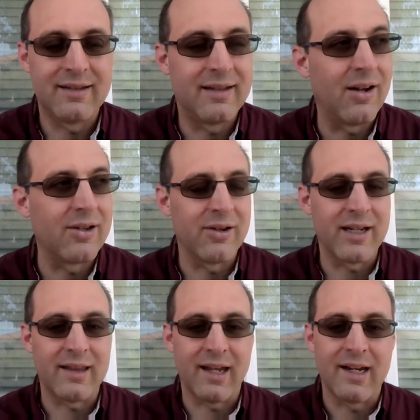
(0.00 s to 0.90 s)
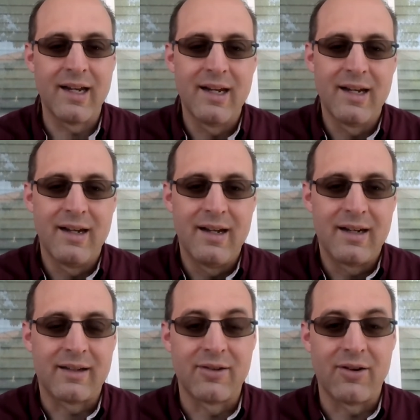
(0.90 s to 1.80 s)
tell you anything
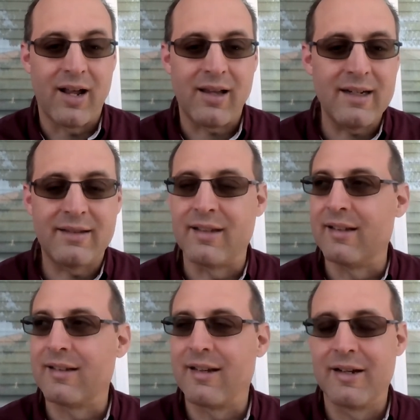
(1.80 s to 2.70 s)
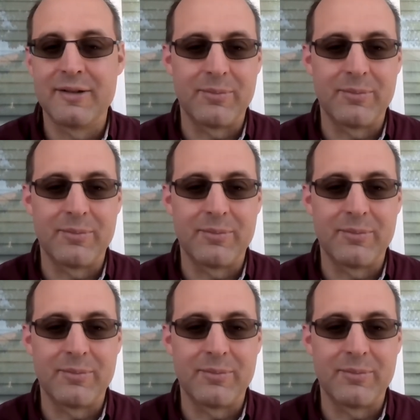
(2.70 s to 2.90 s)
because they're not licensed.